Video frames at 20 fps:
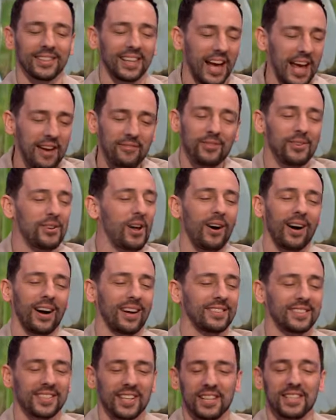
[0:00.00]

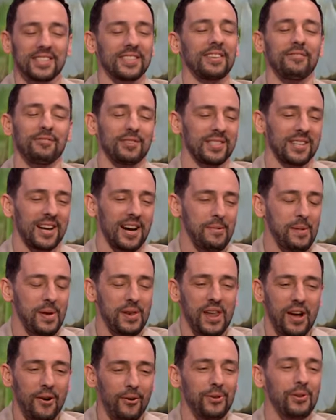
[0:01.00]
I say this every time,
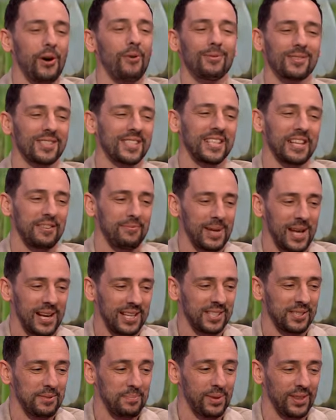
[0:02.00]
and no one's going to give me any
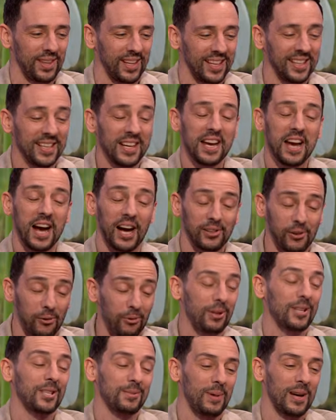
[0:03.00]
sympathy. I
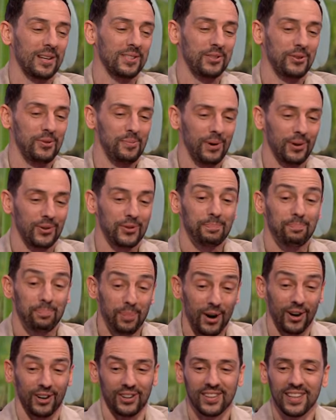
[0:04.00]
don't expect too much,
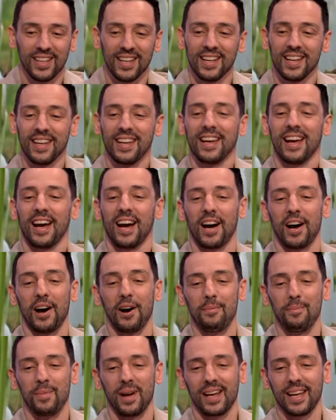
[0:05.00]
but
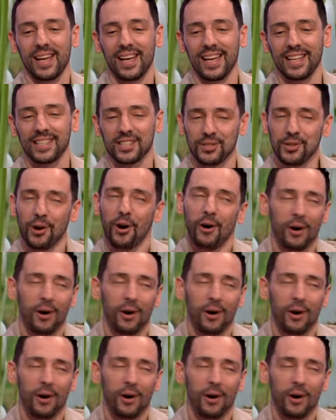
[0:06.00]
it's not